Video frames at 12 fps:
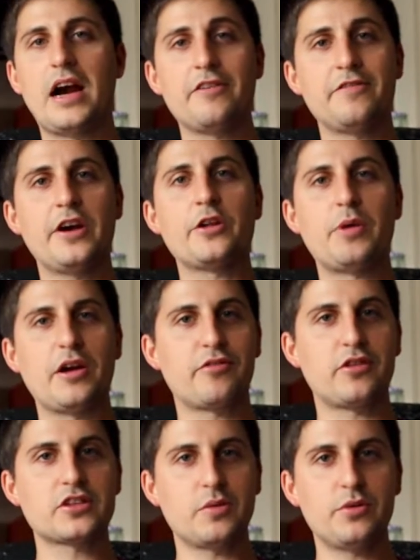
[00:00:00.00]
I failed my
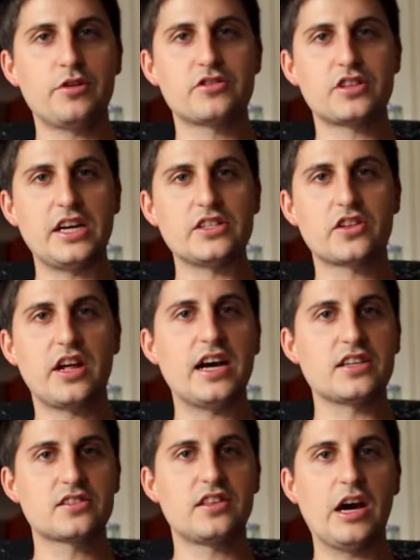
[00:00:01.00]
first computer science
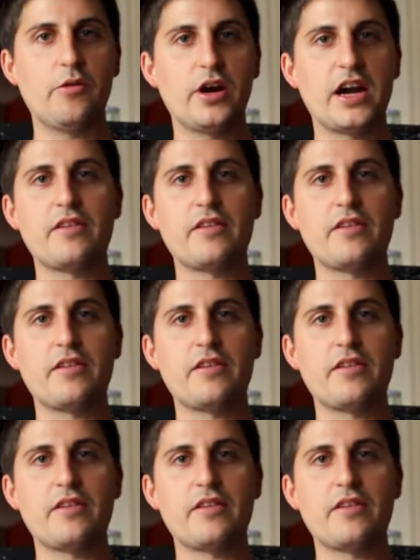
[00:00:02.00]
class that way.